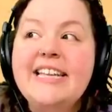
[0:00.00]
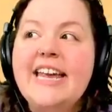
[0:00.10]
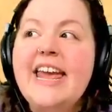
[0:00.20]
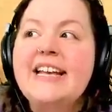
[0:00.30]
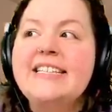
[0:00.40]

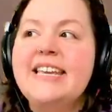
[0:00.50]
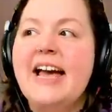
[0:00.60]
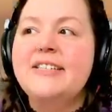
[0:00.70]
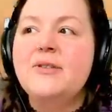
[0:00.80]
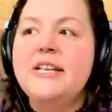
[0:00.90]
it is.
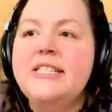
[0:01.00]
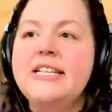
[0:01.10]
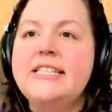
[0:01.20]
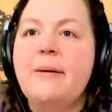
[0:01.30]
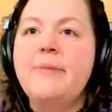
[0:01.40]
Yeah. So this is
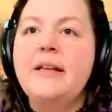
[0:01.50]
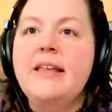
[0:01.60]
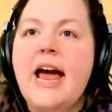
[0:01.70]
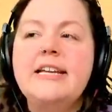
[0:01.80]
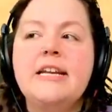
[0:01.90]
something
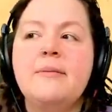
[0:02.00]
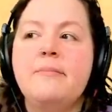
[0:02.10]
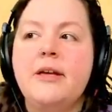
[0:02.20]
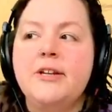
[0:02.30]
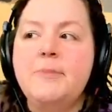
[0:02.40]
that I didn't
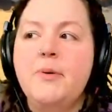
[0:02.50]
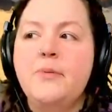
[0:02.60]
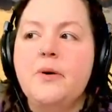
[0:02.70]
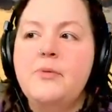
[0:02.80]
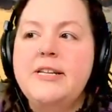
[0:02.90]
build,
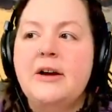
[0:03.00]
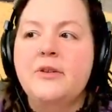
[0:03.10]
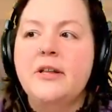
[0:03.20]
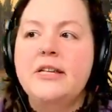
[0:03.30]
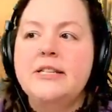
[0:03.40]
but we
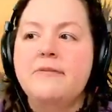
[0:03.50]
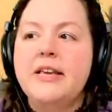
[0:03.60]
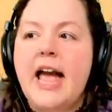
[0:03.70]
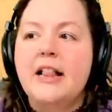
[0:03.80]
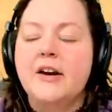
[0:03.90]
downloaded this off the
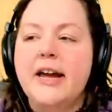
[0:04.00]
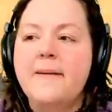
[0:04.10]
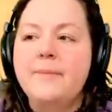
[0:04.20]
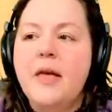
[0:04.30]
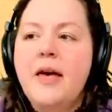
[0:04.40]
gallery.
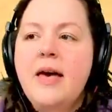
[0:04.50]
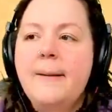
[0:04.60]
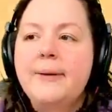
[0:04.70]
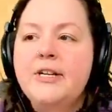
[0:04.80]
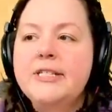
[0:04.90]

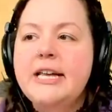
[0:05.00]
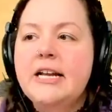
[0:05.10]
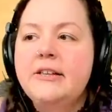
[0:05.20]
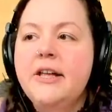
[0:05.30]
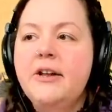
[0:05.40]
But there's
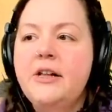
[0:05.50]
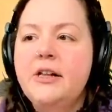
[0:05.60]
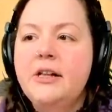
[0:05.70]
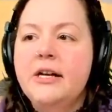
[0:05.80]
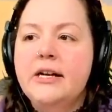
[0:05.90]
like
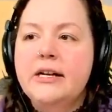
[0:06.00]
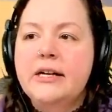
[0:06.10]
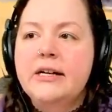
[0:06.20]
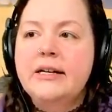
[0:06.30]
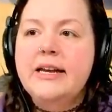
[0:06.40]
little
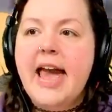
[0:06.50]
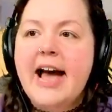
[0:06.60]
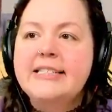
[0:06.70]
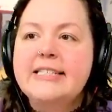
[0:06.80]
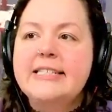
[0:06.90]

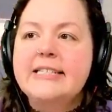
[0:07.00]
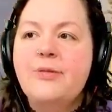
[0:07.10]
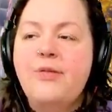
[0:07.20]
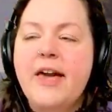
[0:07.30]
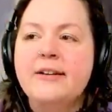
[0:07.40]
gas
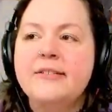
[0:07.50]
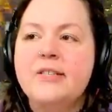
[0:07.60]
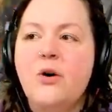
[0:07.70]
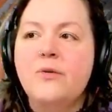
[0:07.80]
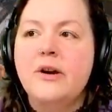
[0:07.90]
things
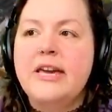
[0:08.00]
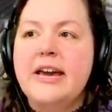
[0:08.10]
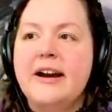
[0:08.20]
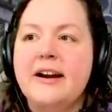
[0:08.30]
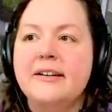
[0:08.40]
over
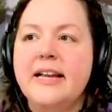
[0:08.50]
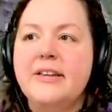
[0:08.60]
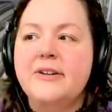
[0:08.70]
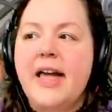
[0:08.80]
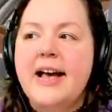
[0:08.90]
here, like
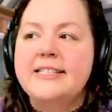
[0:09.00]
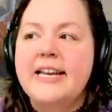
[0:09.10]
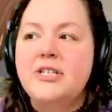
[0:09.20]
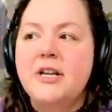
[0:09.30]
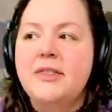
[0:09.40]
little gas
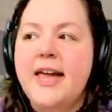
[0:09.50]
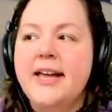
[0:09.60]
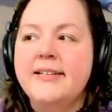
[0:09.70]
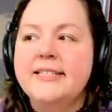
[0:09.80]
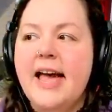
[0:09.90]
station
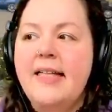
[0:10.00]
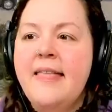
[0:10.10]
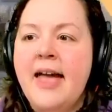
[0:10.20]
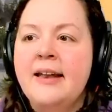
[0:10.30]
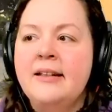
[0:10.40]
things. And
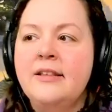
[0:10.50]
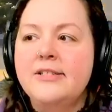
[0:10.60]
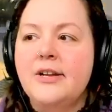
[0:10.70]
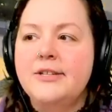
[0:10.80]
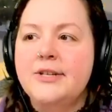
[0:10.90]
then
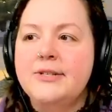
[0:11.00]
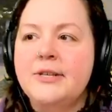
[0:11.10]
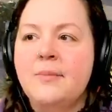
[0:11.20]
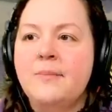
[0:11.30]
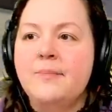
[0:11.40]
there's also
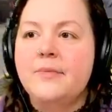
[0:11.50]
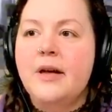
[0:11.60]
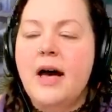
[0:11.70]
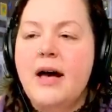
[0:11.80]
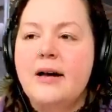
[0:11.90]
some
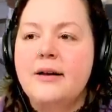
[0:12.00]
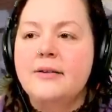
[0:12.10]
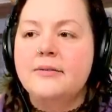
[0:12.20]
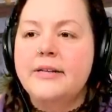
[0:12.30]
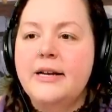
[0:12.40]

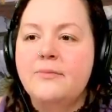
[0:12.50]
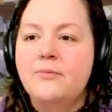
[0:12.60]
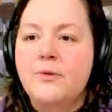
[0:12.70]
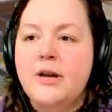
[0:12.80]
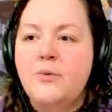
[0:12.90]
uh like a
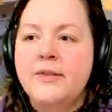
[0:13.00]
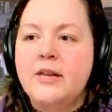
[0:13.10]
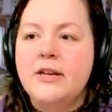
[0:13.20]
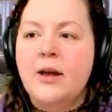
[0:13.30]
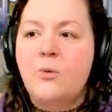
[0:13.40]
real one that
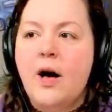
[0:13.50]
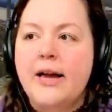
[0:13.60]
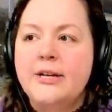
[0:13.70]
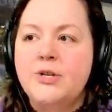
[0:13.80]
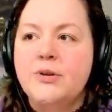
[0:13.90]
you can like walk
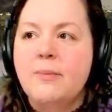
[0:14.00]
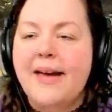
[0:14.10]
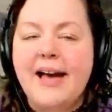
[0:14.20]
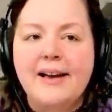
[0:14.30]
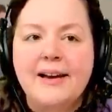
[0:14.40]
into in the
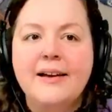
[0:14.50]
back.